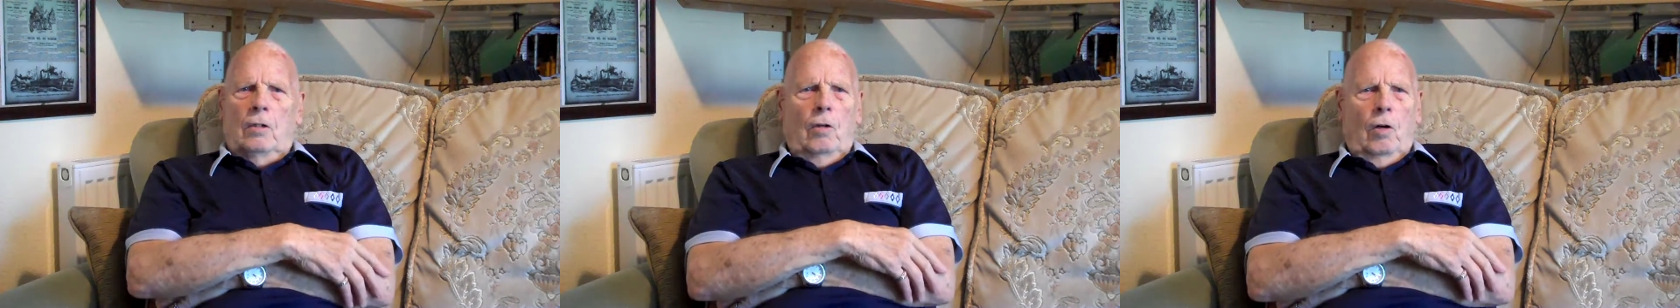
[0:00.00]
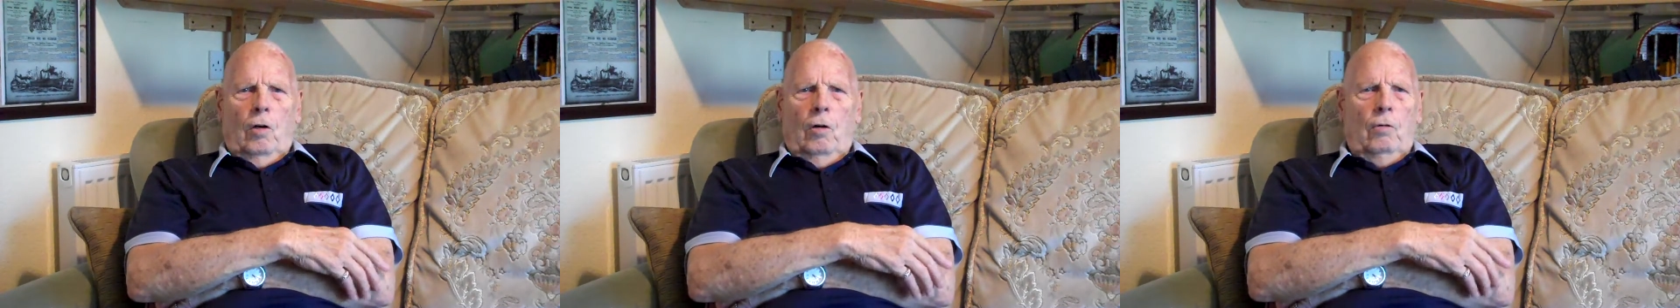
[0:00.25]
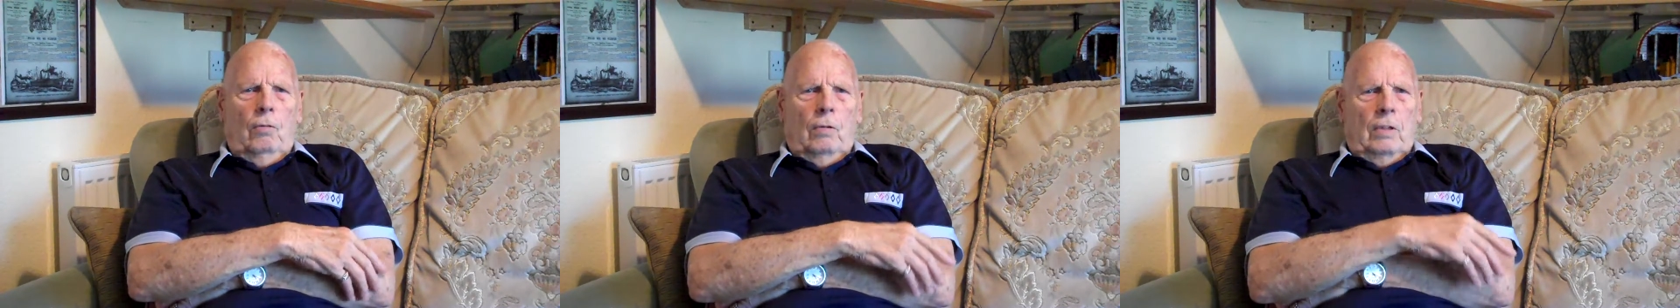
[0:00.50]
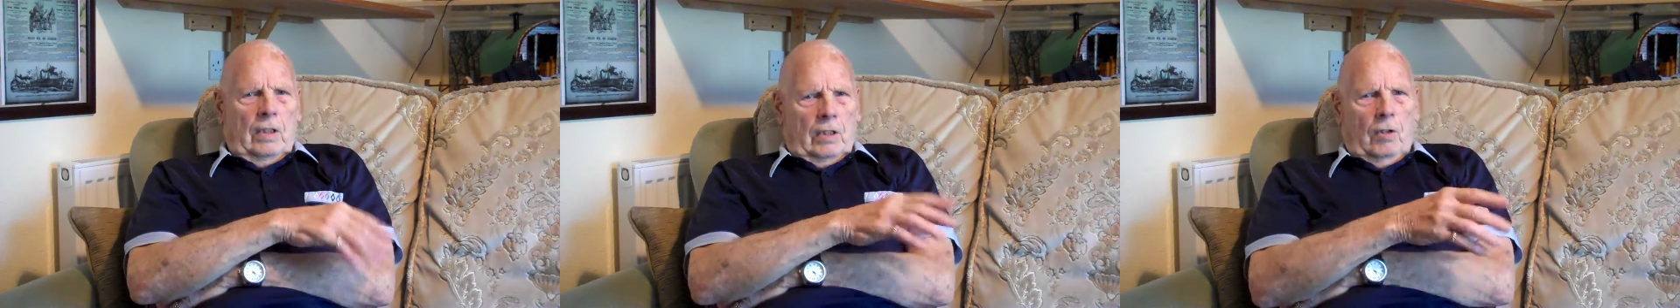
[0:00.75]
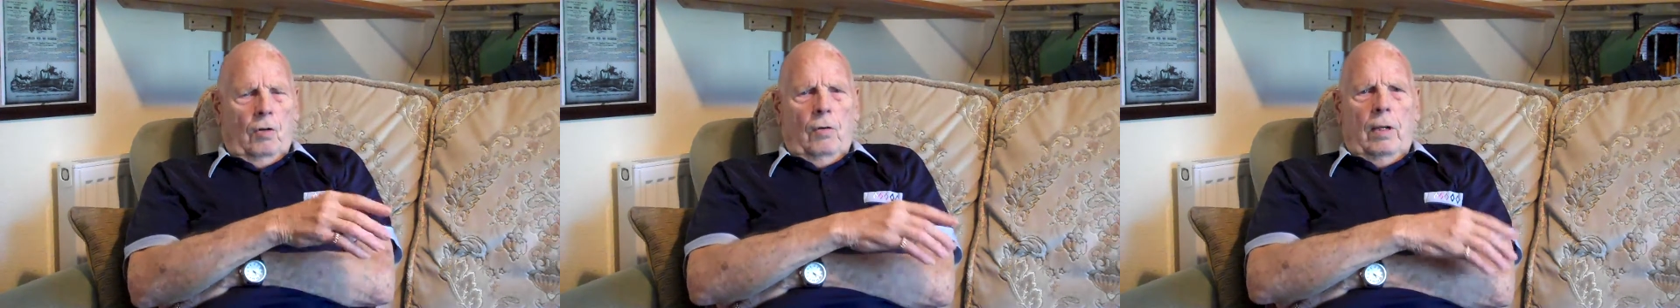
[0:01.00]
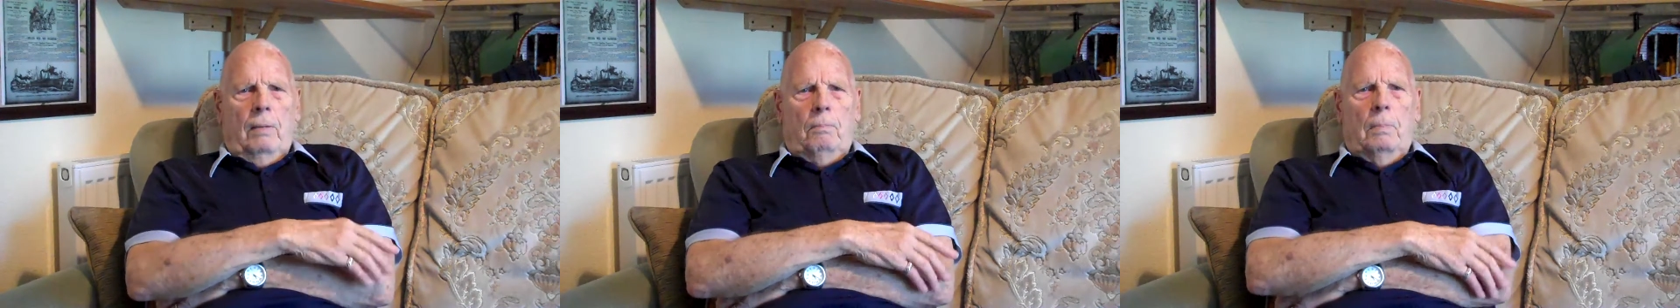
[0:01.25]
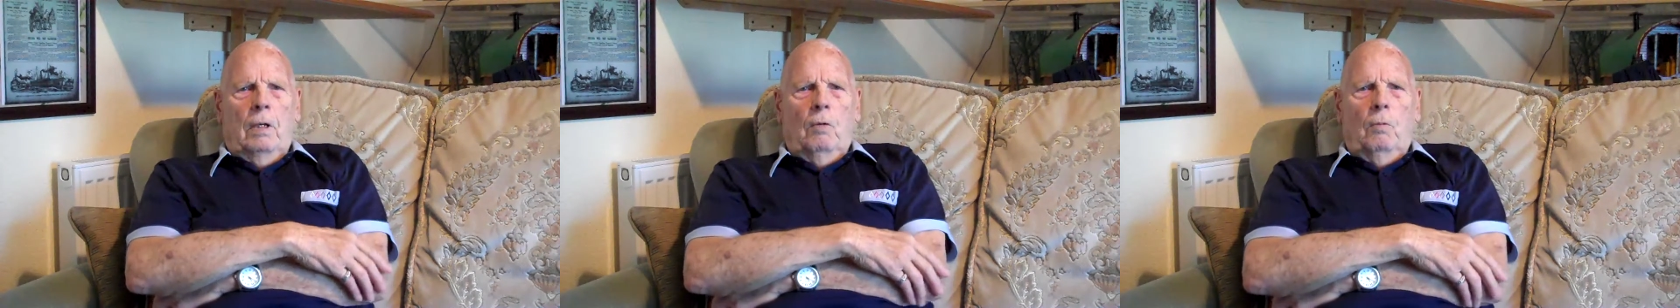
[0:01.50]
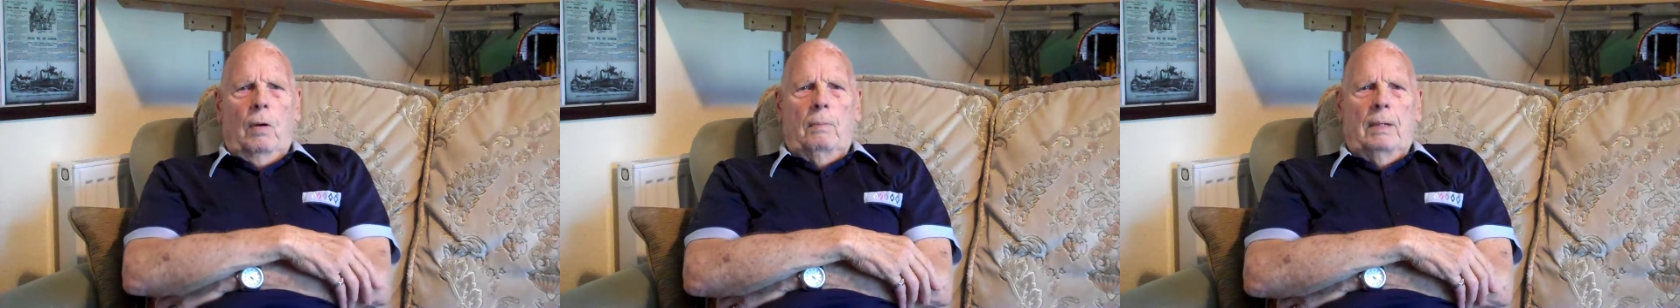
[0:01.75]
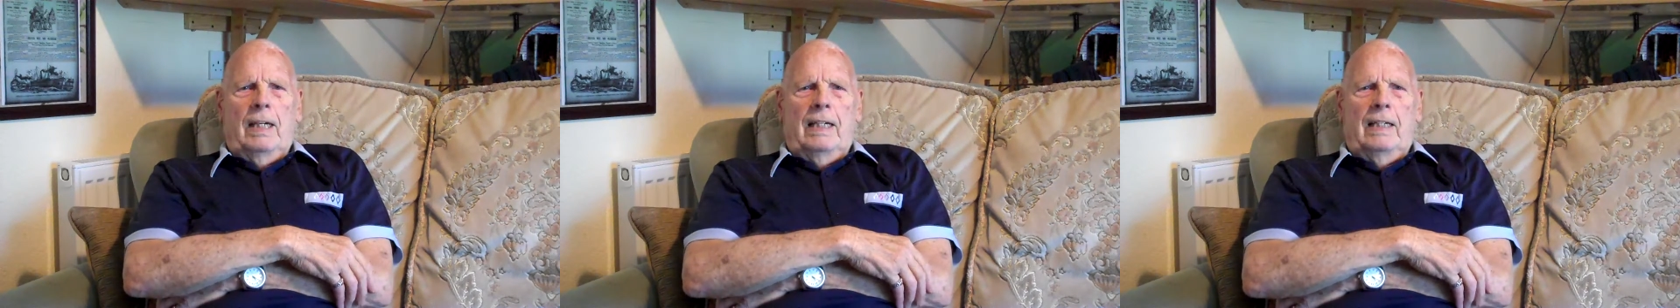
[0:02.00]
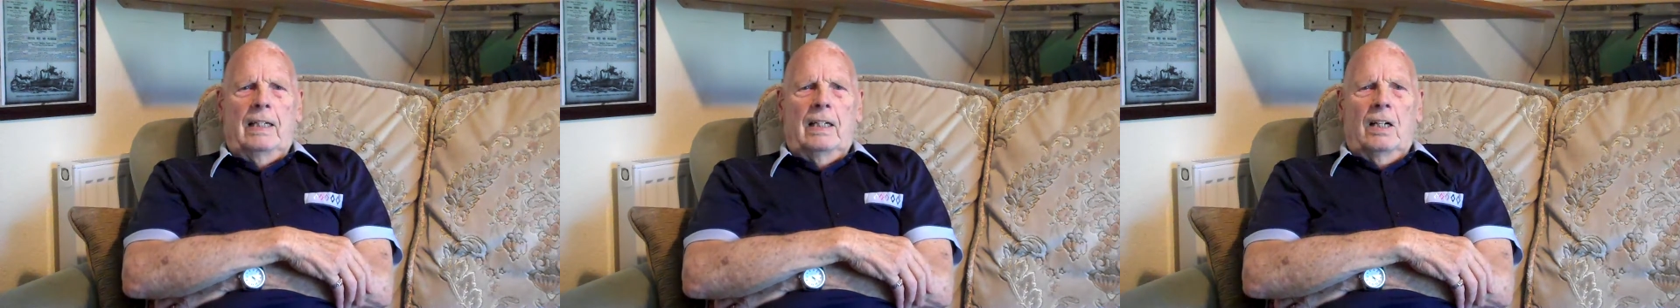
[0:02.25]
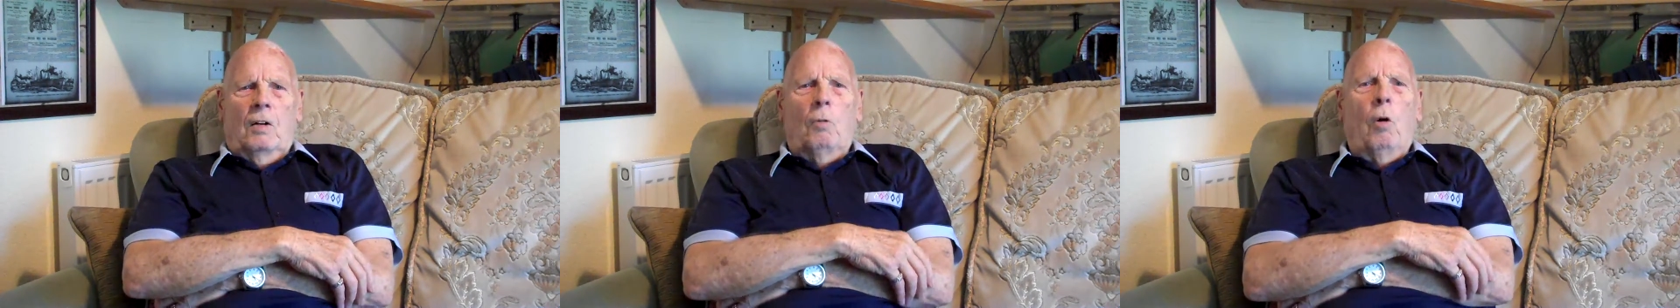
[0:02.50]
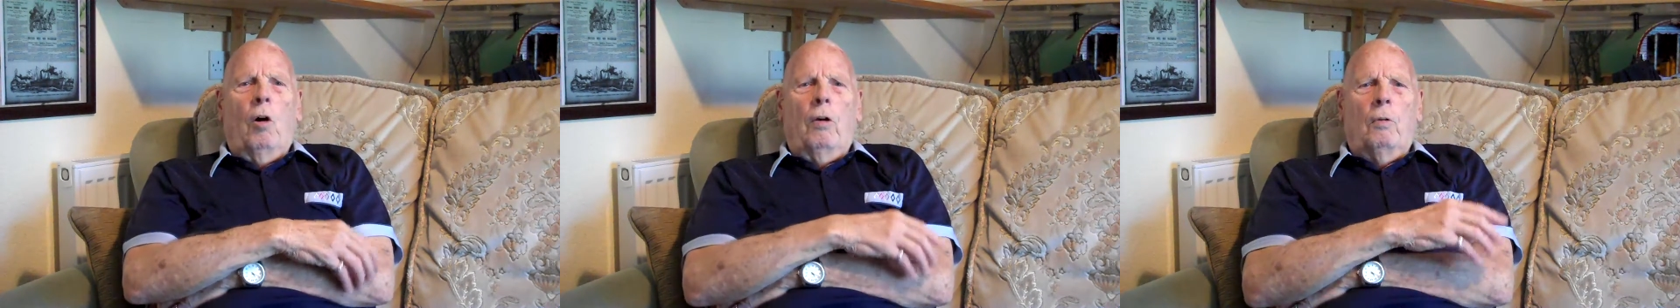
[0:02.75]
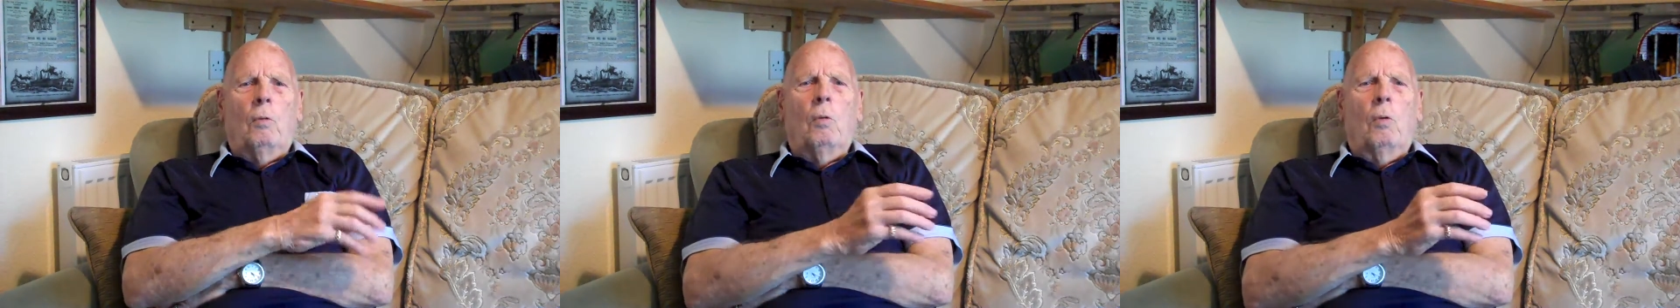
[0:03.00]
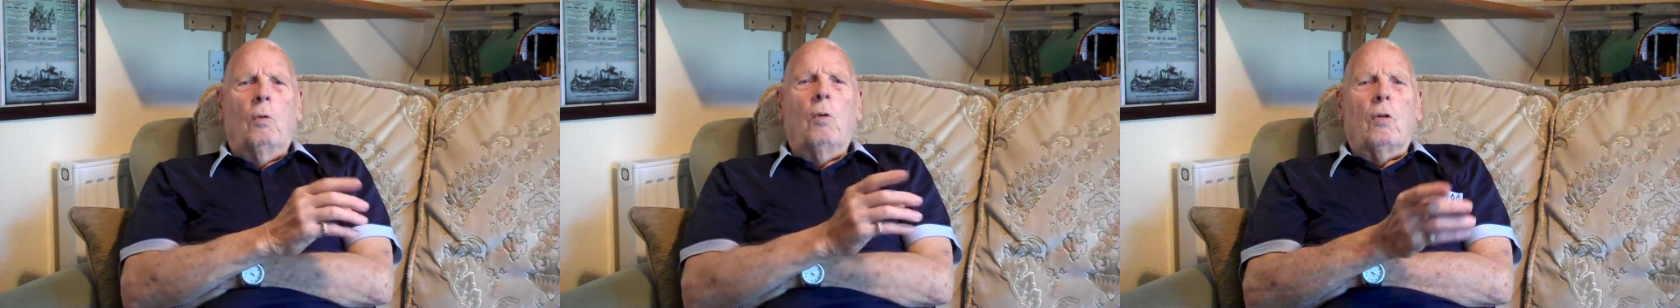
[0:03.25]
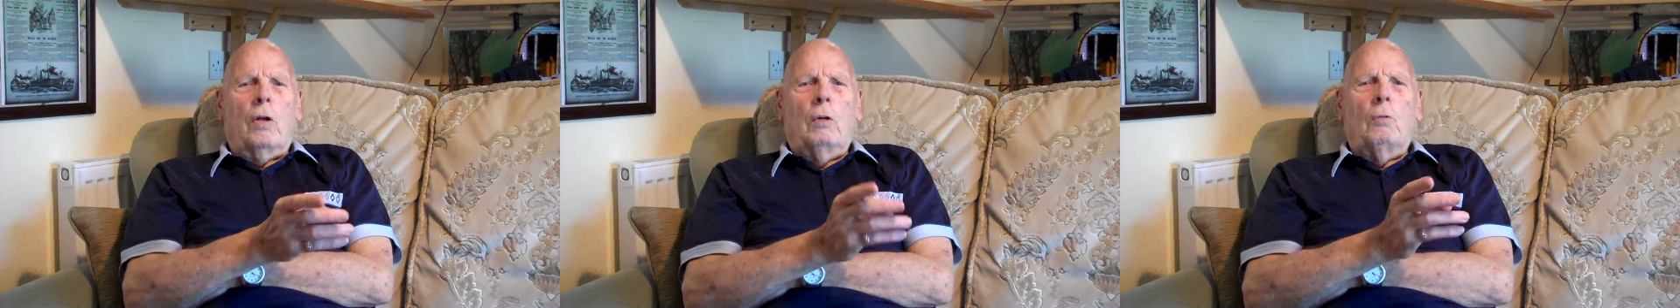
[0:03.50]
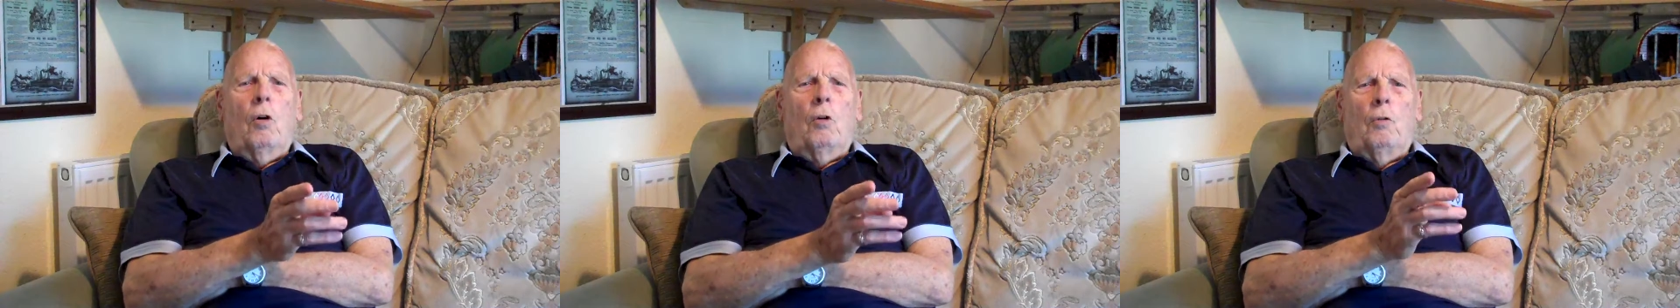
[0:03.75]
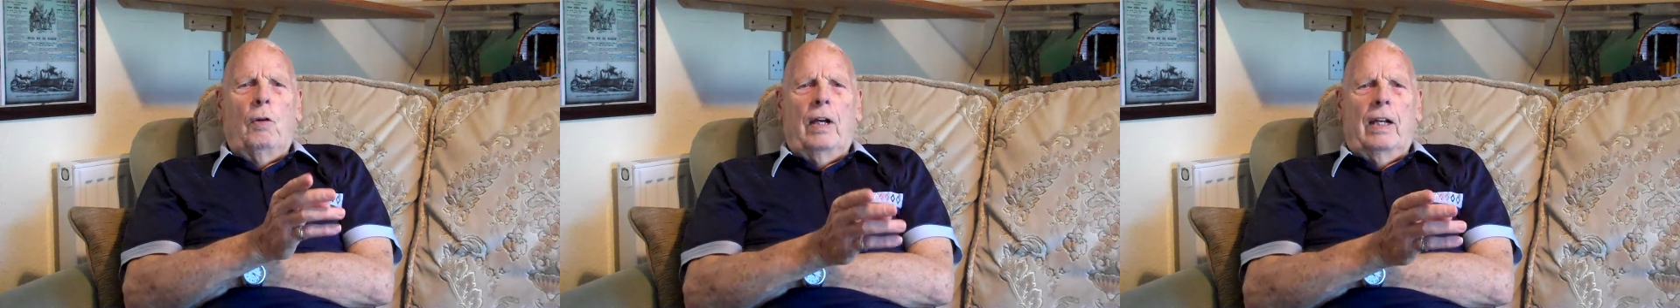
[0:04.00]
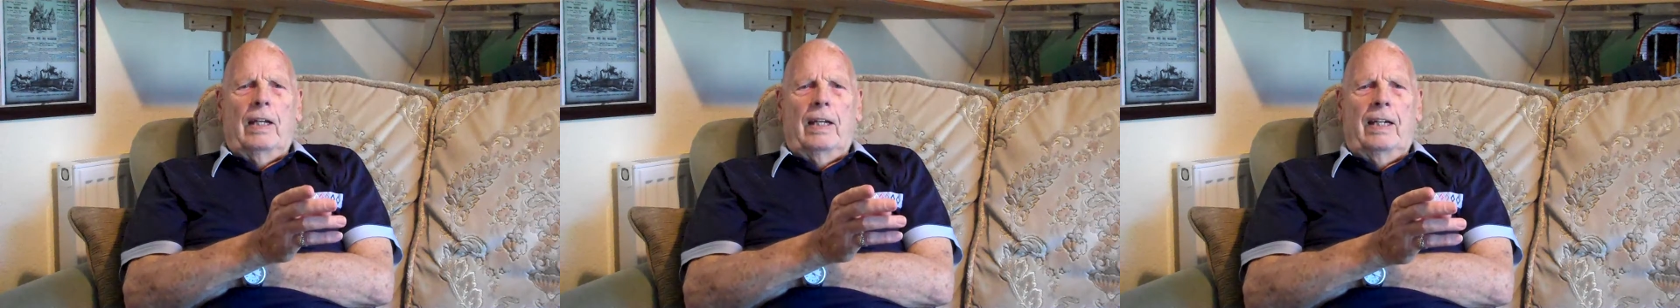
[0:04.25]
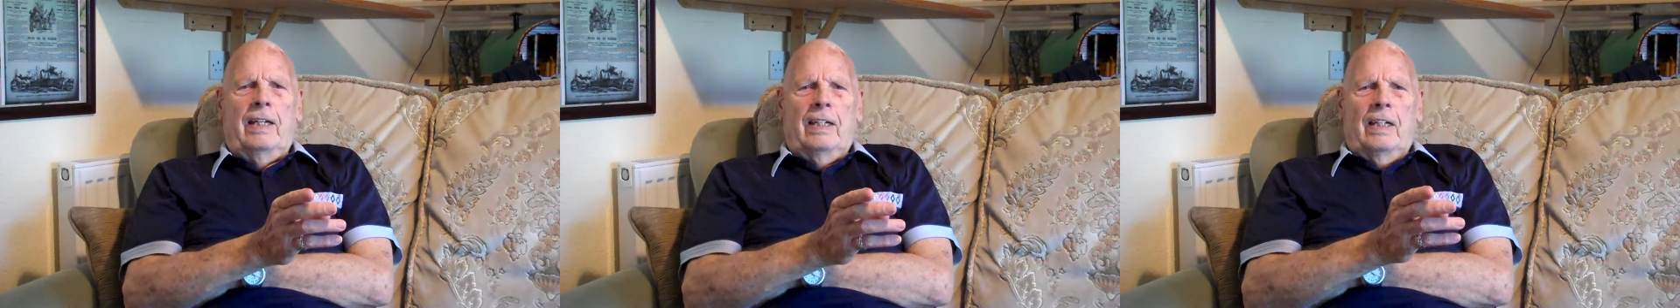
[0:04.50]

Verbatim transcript: No, you're going in mill with me what it, all it was really,